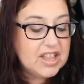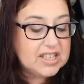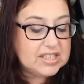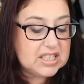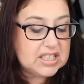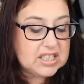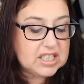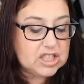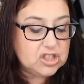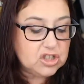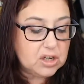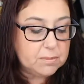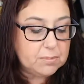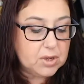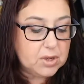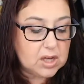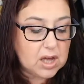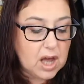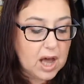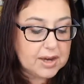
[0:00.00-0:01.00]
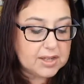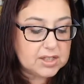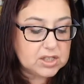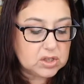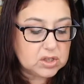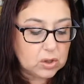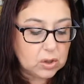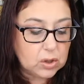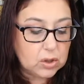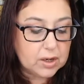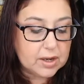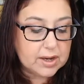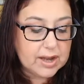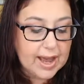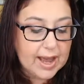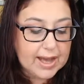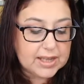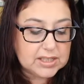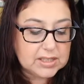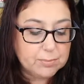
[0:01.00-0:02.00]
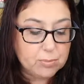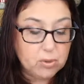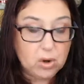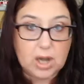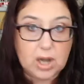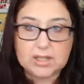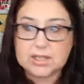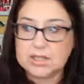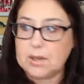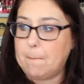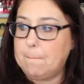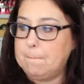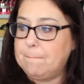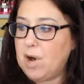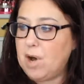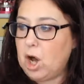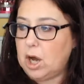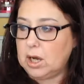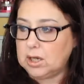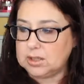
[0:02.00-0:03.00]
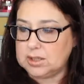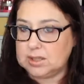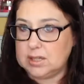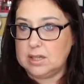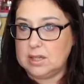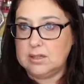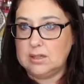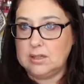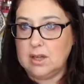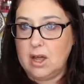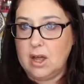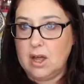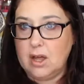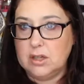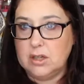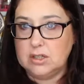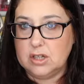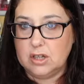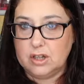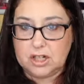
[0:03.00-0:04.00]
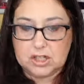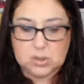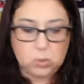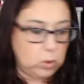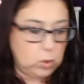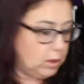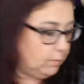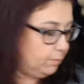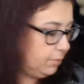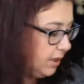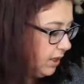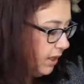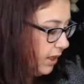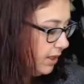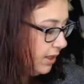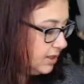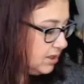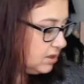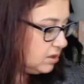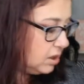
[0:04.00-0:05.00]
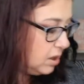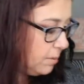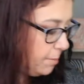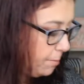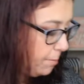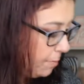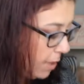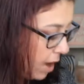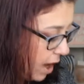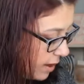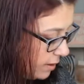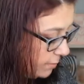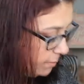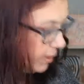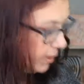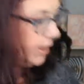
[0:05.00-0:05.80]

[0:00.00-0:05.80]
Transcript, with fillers: this is the Triple Goddess Gold Cast Bronze box. So there's one piece. So the bottom